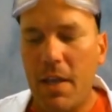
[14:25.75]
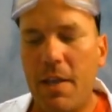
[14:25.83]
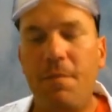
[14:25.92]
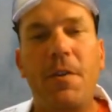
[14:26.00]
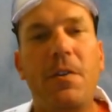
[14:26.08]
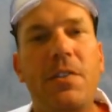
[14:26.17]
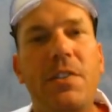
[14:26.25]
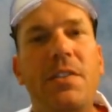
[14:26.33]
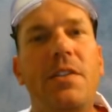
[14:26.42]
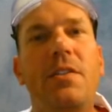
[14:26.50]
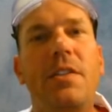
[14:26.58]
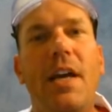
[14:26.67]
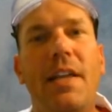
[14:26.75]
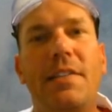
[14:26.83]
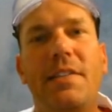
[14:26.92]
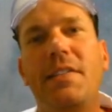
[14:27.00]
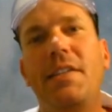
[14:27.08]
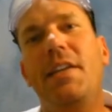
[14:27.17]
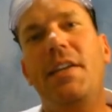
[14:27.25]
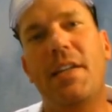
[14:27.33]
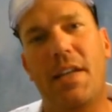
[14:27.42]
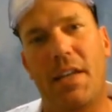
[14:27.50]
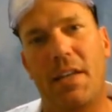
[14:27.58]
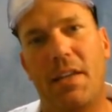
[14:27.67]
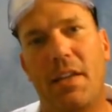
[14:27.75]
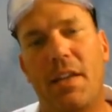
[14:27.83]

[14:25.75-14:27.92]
If you're still not seeing it,